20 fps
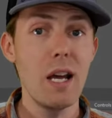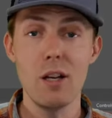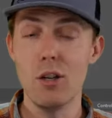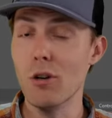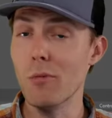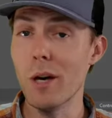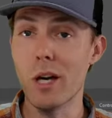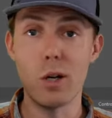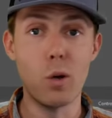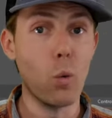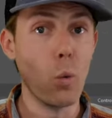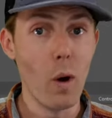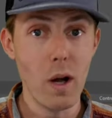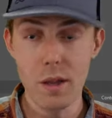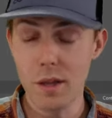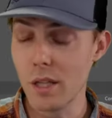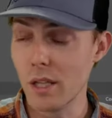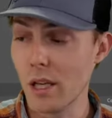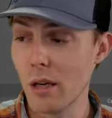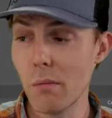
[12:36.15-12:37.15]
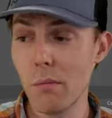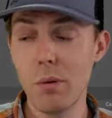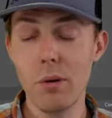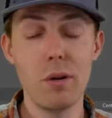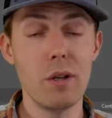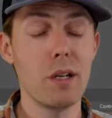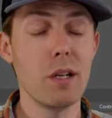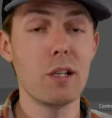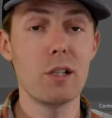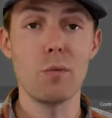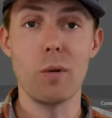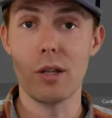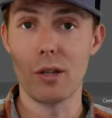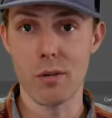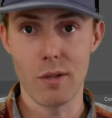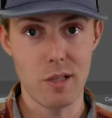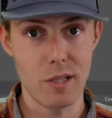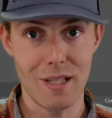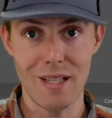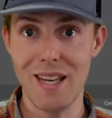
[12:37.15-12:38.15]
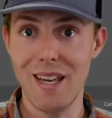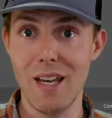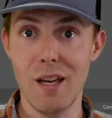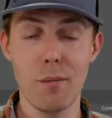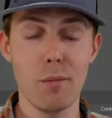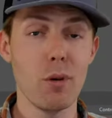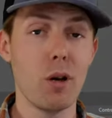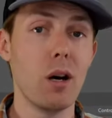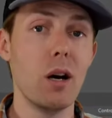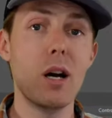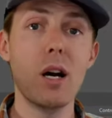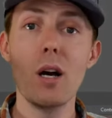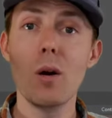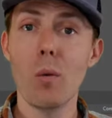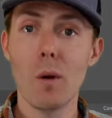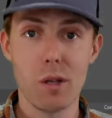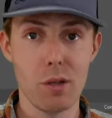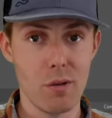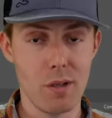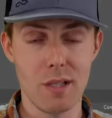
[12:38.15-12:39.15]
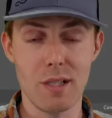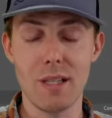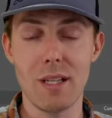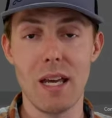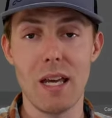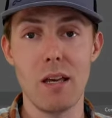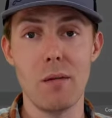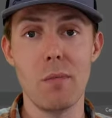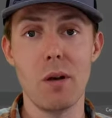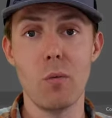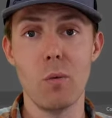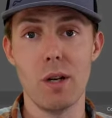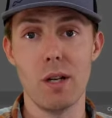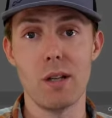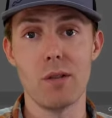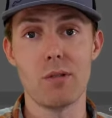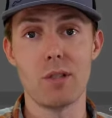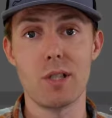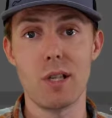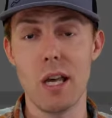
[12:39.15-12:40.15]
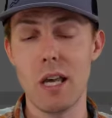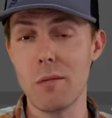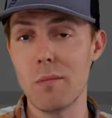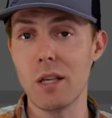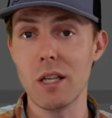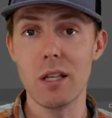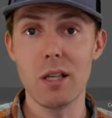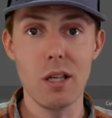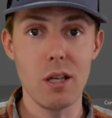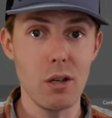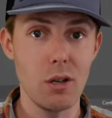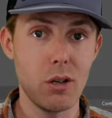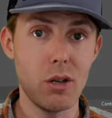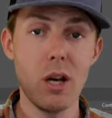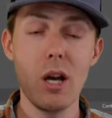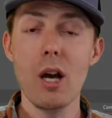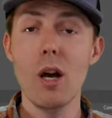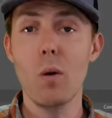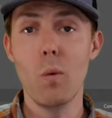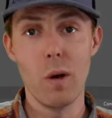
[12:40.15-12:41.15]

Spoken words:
no matter what the input is, whether it's a camera, whether it's gaming gear,